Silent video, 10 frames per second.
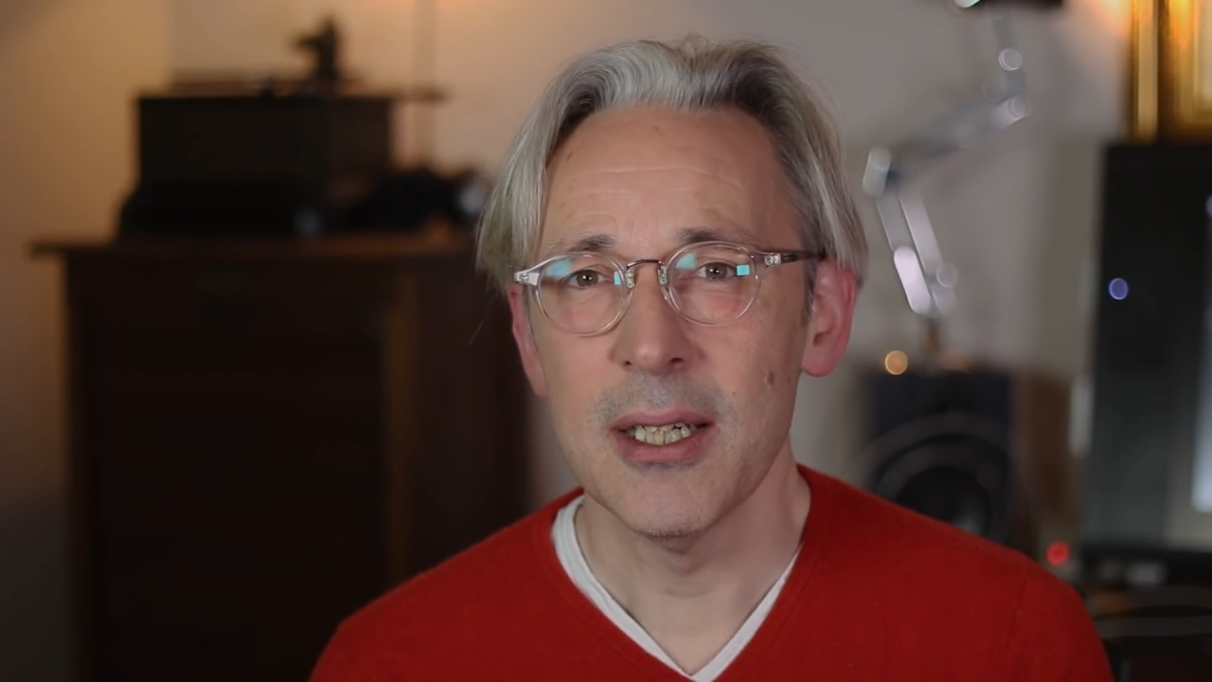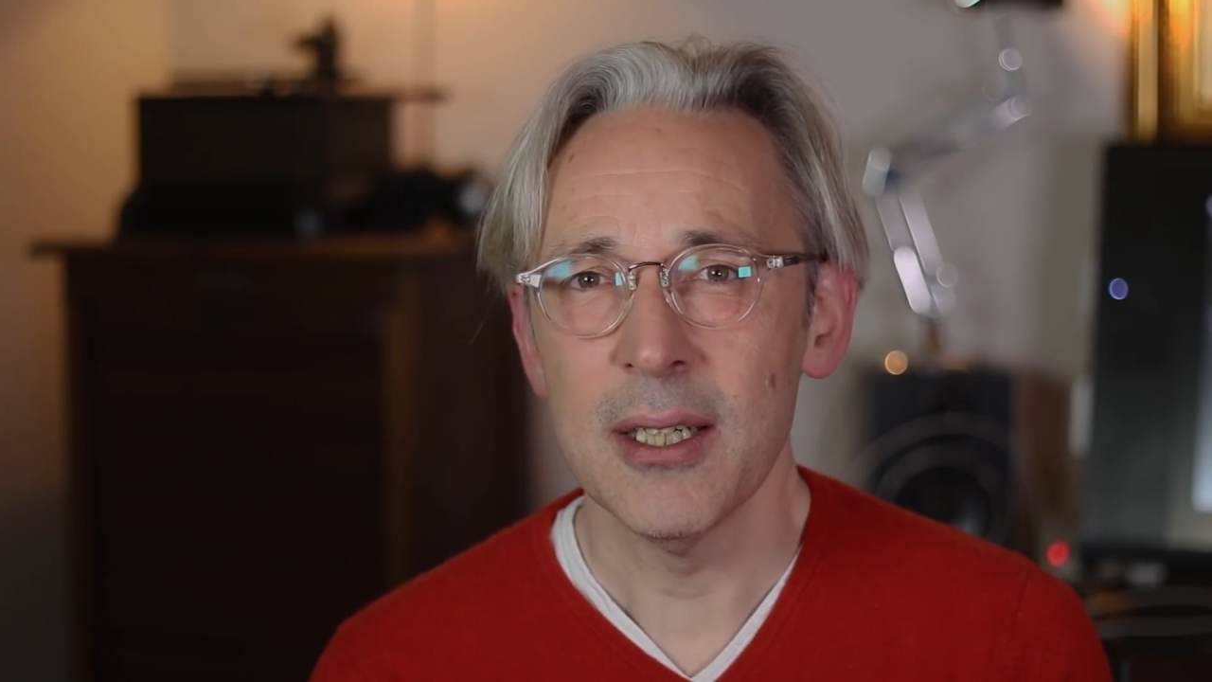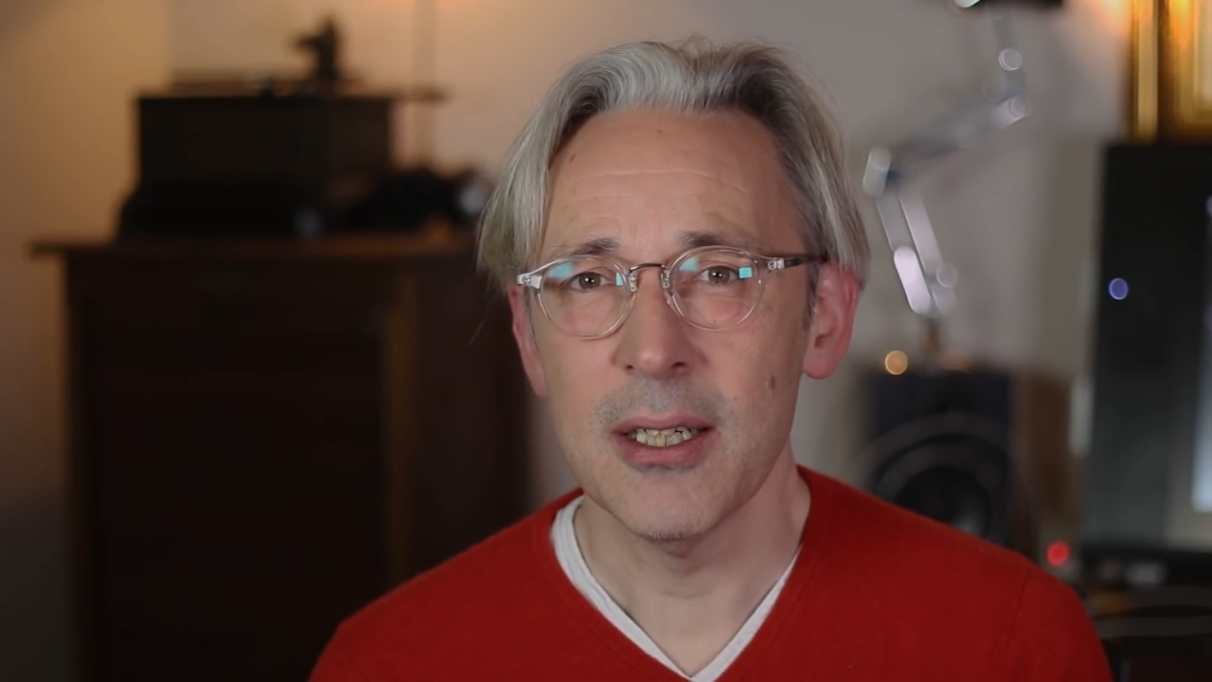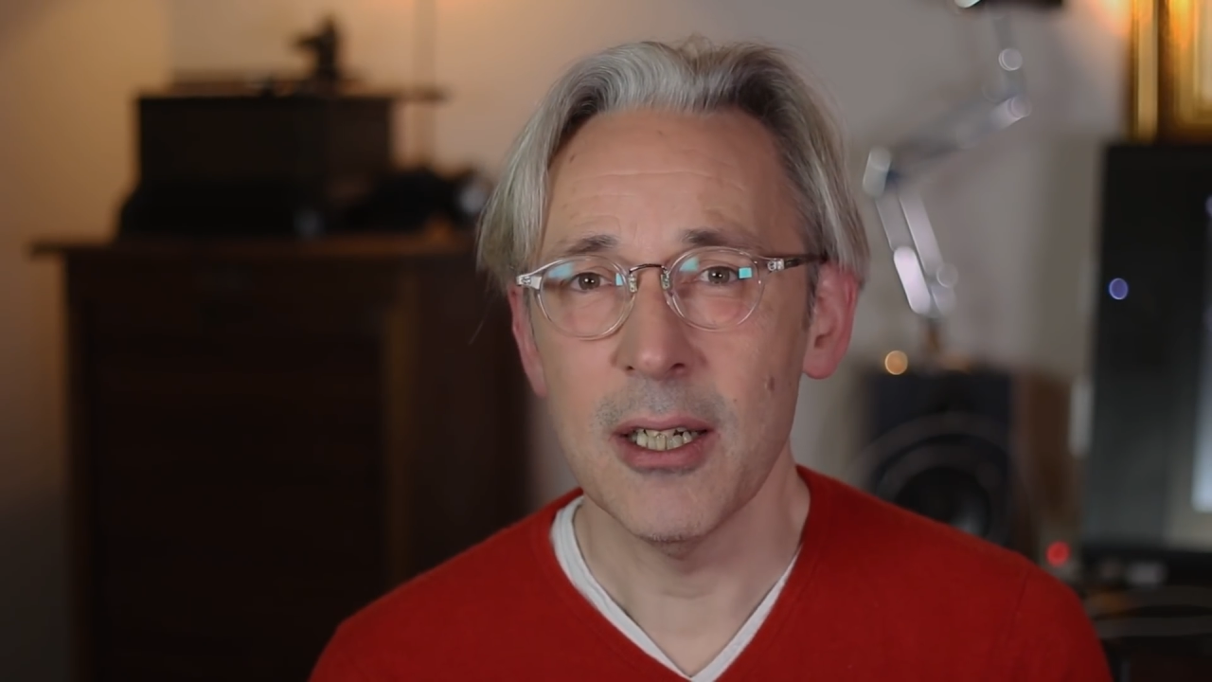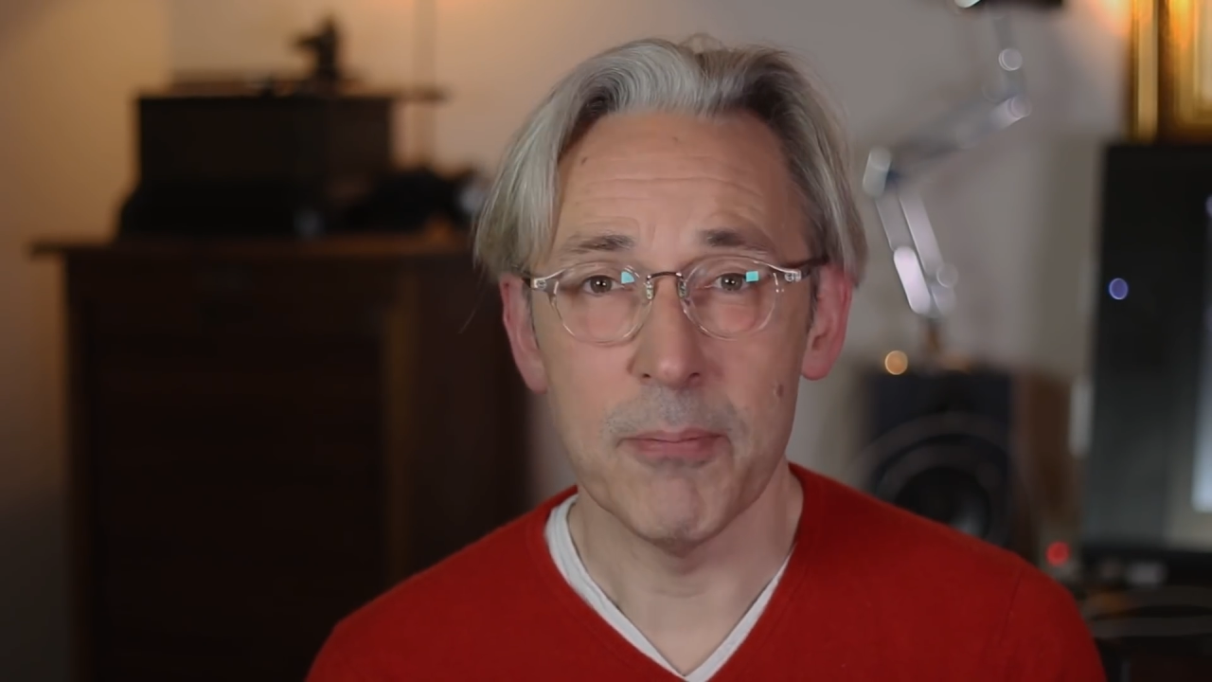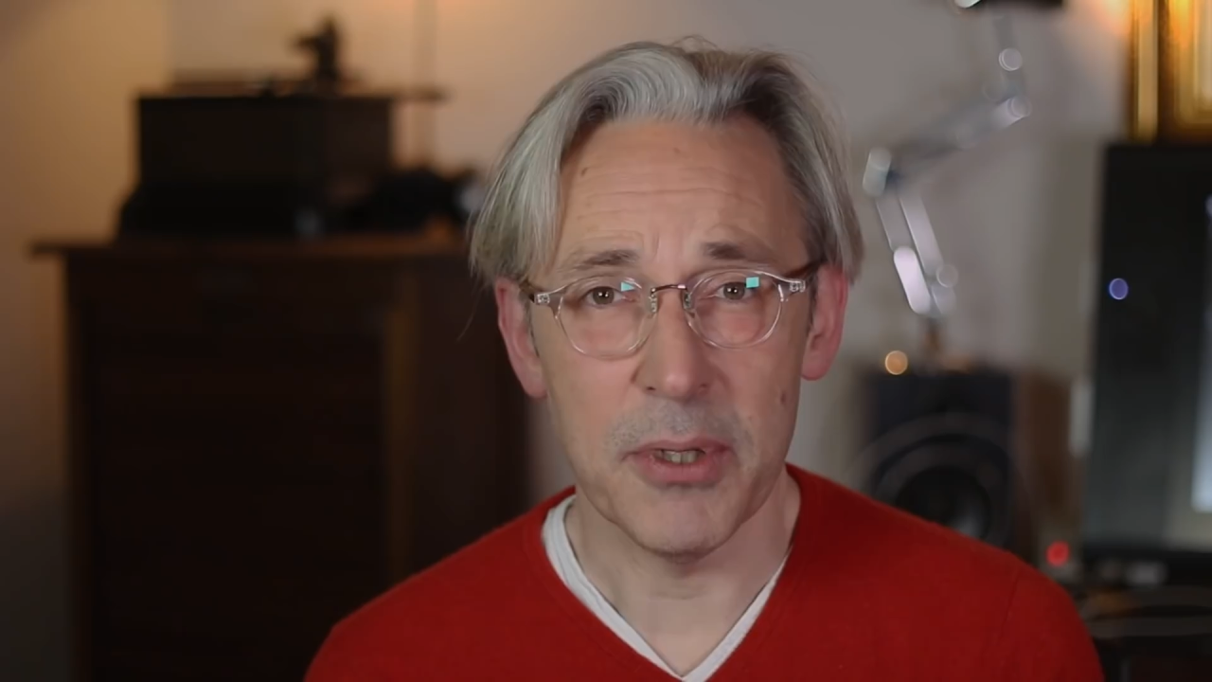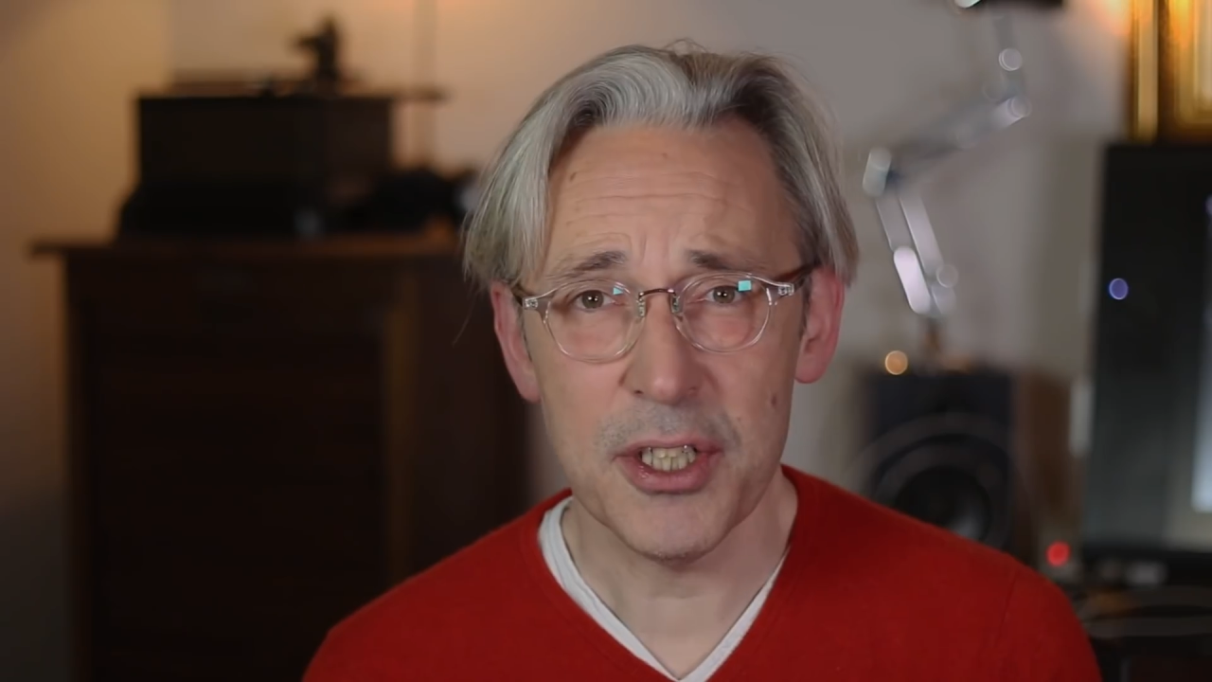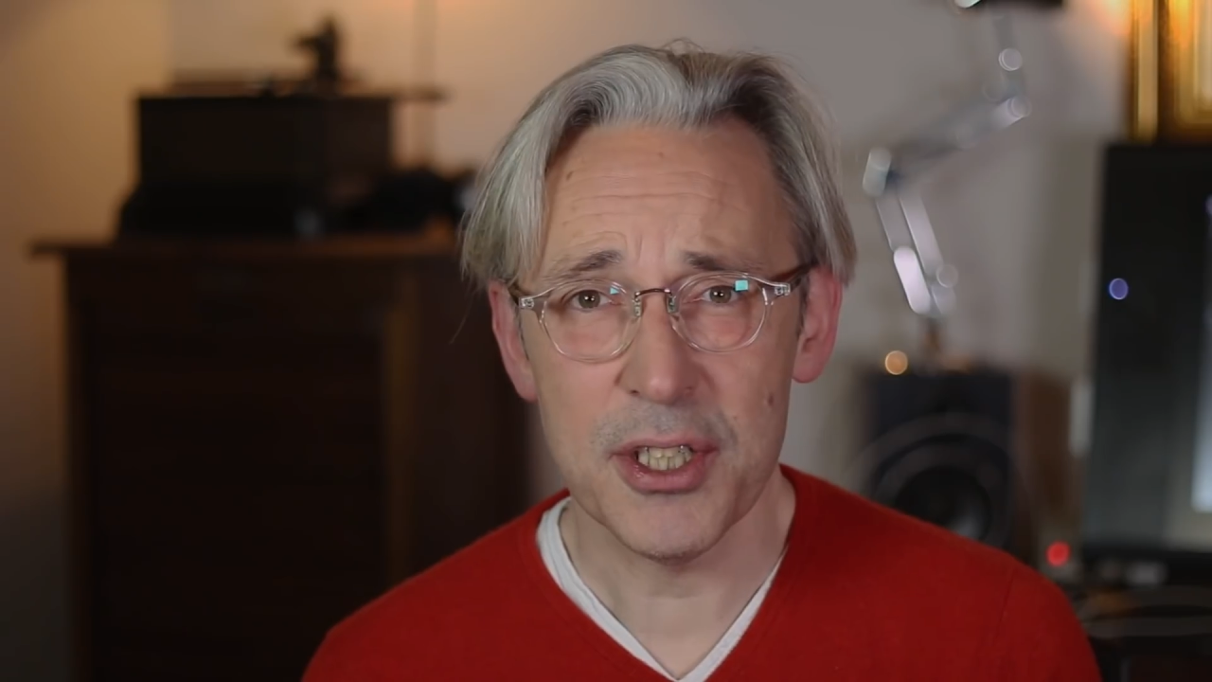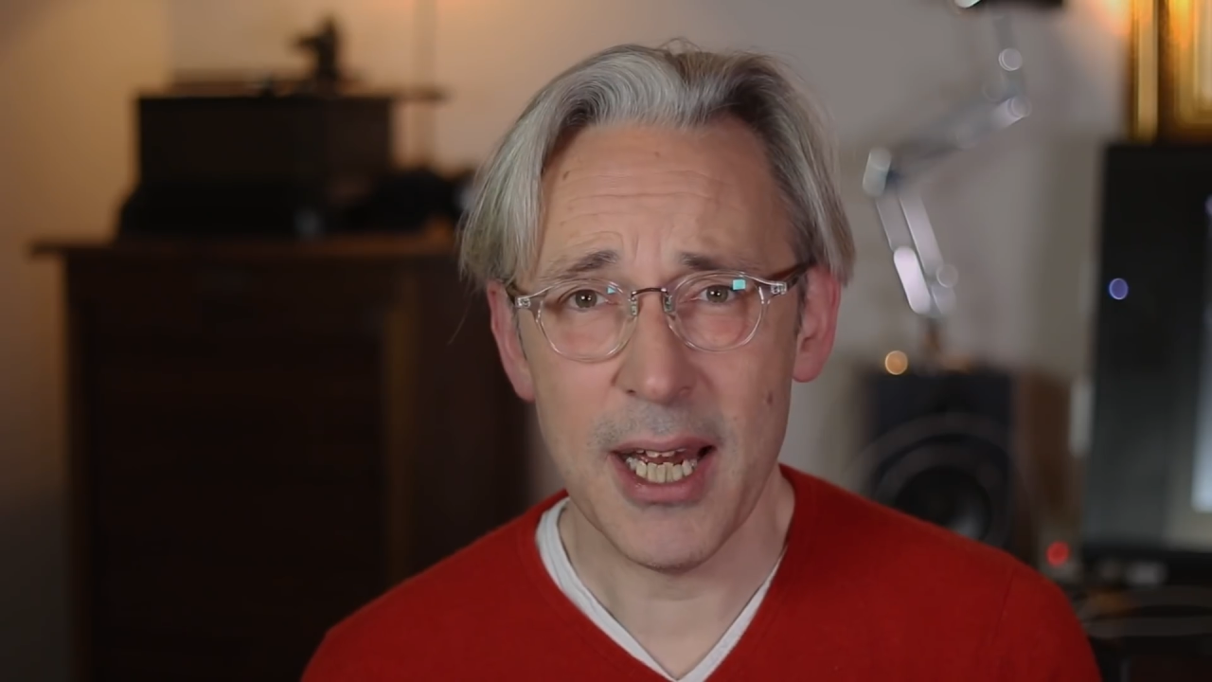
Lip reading: a beach